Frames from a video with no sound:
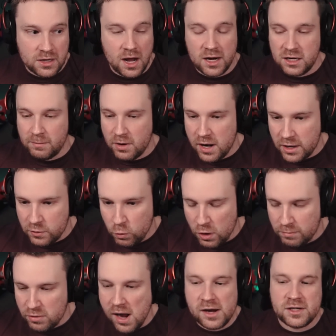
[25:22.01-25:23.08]
on Demonic
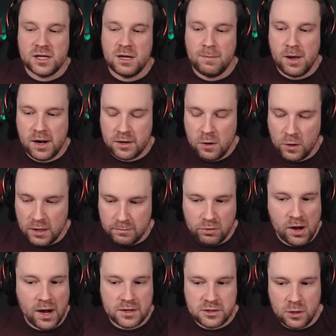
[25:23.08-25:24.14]
Core procs, on Demonic Calling procs.